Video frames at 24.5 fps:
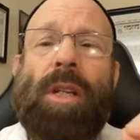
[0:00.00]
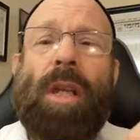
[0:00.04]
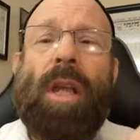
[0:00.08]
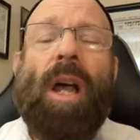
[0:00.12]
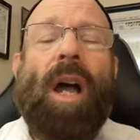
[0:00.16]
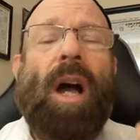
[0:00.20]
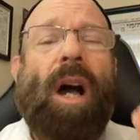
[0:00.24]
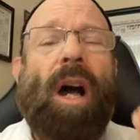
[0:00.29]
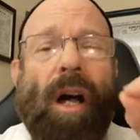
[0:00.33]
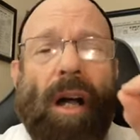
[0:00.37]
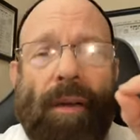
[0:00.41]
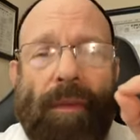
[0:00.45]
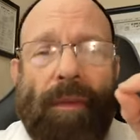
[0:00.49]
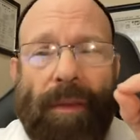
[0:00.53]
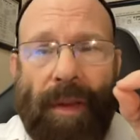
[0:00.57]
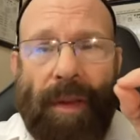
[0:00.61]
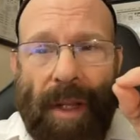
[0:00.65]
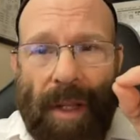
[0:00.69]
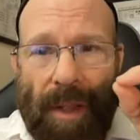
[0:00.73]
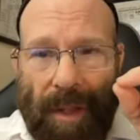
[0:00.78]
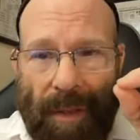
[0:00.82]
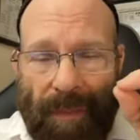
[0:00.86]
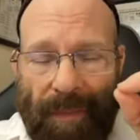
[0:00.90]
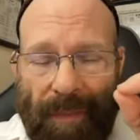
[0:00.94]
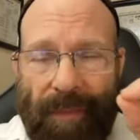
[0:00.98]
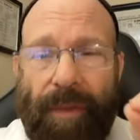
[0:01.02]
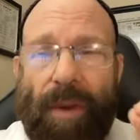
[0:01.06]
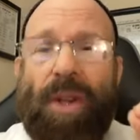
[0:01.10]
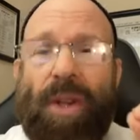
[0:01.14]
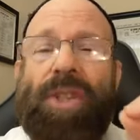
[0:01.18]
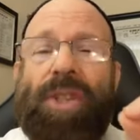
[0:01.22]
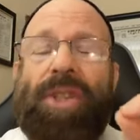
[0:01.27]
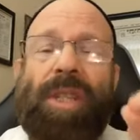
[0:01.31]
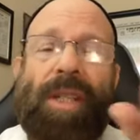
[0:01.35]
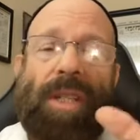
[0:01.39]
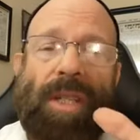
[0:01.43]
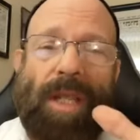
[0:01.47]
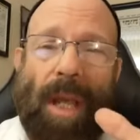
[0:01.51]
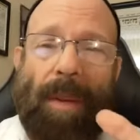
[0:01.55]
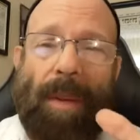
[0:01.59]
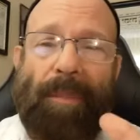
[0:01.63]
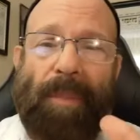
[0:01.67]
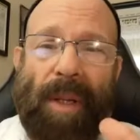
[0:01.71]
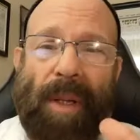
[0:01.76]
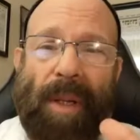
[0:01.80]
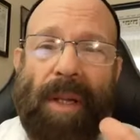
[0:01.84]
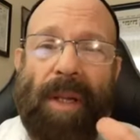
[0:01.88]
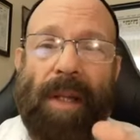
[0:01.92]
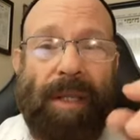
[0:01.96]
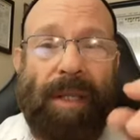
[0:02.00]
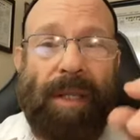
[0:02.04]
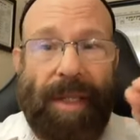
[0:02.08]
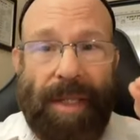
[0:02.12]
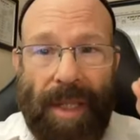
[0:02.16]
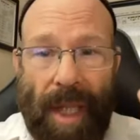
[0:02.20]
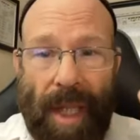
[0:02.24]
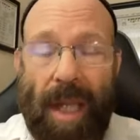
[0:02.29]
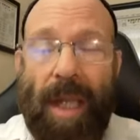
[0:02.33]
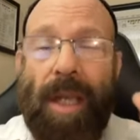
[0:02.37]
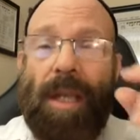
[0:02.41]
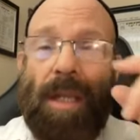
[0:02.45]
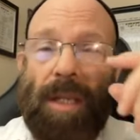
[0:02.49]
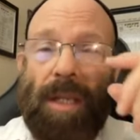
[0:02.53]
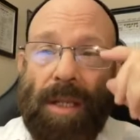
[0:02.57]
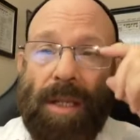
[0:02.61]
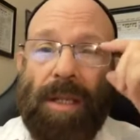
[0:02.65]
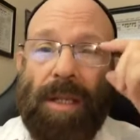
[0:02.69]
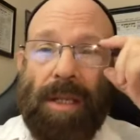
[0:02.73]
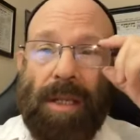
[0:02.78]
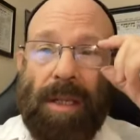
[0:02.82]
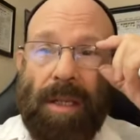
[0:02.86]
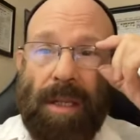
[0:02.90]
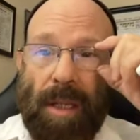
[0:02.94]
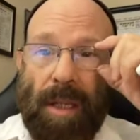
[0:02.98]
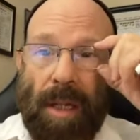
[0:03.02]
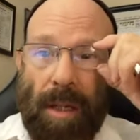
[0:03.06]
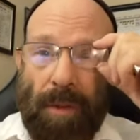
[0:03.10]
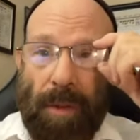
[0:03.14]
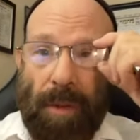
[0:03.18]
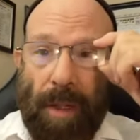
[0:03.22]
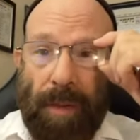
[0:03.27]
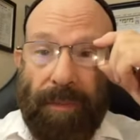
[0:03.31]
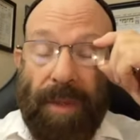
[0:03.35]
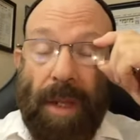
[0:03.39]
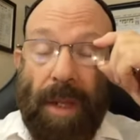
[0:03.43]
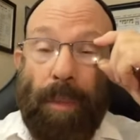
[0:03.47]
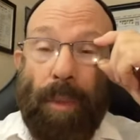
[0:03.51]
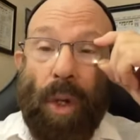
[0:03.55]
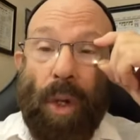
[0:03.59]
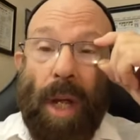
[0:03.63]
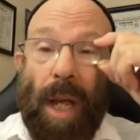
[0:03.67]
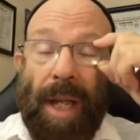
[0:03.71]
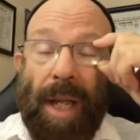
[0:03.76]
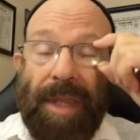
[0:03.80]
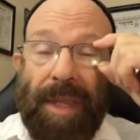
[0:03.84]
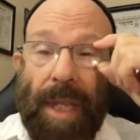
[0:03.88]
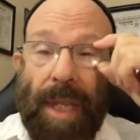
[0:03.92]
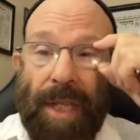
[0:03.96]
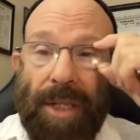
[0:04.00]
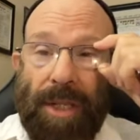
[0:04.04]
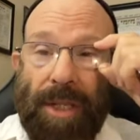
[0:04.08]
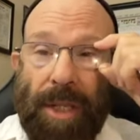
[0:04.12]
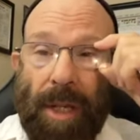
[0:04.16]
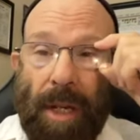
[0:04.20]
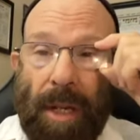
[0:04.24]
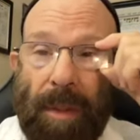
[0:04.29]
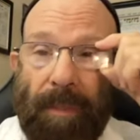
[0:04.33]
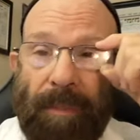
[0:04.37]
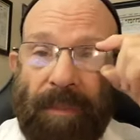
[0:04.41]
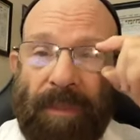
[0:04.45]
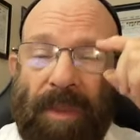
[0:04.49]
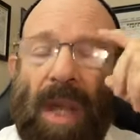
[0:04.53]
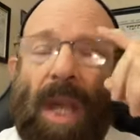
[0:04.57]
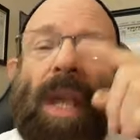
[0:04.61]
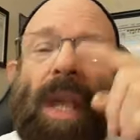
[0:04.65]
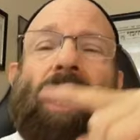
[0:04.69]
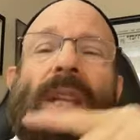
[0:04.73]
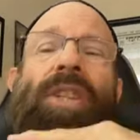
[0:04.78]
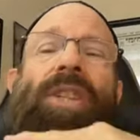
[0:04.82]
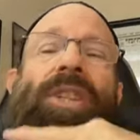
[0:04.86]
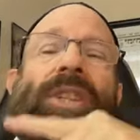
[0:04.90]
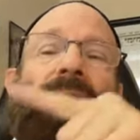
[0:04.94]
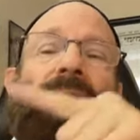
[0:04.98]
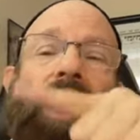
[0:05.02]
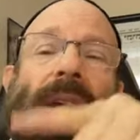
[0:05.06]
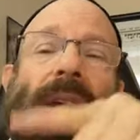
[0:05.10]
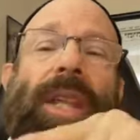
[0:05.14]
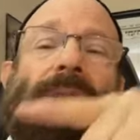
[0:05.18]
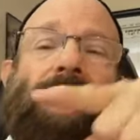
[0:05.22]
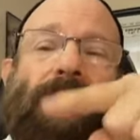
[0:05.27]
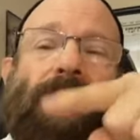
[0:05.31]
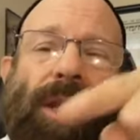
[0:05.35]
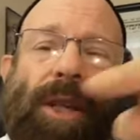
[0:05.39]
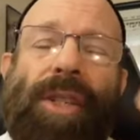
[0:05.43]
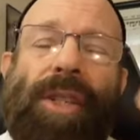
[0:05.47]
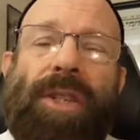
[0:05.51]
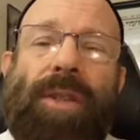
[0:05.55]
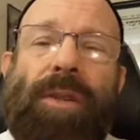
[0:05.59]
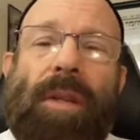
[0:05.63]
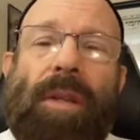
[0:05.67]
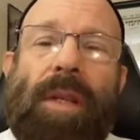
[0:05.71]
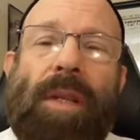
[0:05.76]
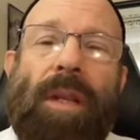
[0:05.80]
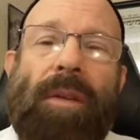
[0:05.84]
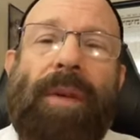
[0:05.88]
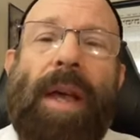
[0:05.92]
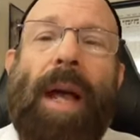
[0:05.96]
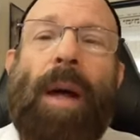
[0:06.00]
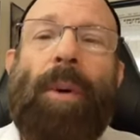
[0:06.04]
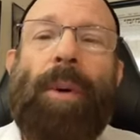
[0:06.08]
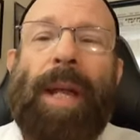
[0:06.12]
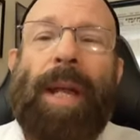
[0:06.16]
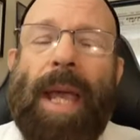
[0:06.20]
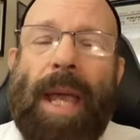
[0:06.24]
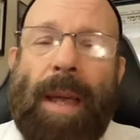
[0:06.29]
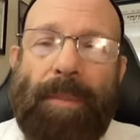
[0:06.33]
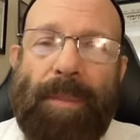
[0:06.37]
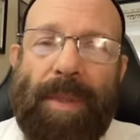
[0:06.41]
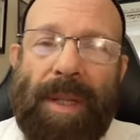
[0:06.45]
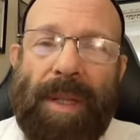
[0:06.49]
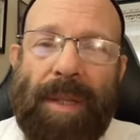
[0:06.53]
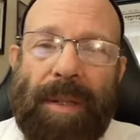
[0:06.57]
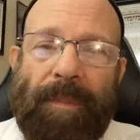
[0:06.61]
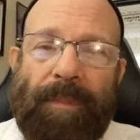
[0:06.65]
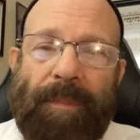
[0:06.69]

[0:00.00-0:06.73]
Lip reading: of the first temple, the days, of Nebuchadnezzar, study the history of how it happened.